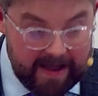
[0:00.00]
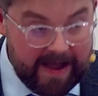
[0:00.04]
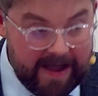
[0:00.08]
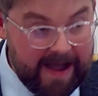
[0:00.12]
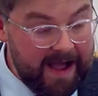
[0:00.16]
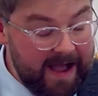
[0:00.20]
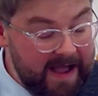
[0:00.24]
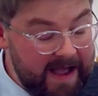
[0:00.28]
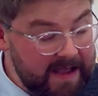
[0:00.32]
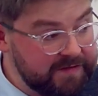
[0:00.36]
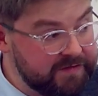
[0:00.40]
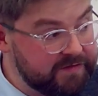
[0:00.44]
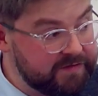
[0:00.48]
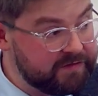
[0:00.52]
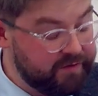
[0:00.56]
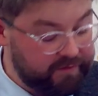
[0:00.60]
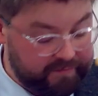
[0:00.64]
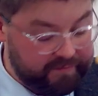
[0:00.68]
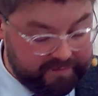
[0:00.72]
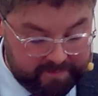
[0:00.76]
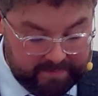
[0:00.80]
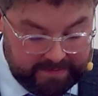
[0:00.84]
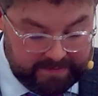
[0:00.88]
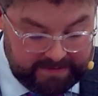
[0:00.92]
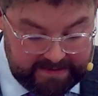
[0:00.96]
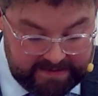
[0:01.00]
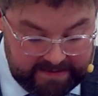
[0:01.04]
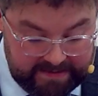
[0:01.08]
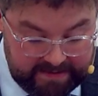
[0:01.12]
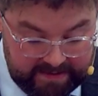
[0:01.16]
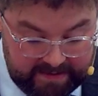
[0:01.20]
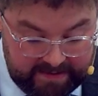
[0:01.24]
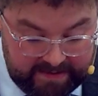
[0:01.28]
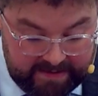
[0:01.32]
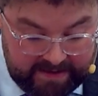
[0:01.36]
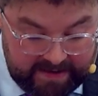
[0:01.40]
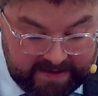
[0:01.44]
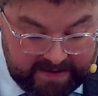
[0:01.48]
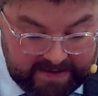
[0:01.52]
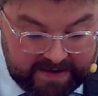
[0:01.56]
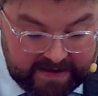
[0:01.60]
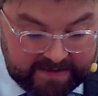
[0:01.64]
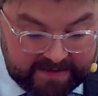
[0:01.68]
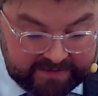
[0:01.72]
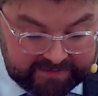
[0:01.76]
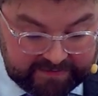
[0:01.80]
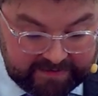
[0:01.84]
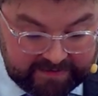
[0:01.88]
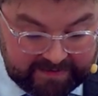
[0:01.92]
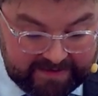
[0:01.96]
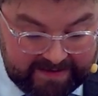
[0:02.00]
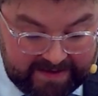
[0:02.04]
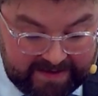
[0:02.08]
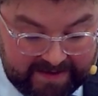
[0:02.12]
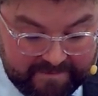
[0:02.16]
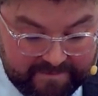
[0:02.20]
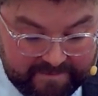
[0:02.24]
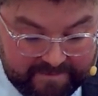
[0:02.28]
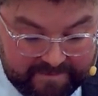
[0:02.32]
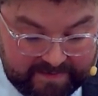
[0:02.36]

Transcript: Ask of me, and I shall give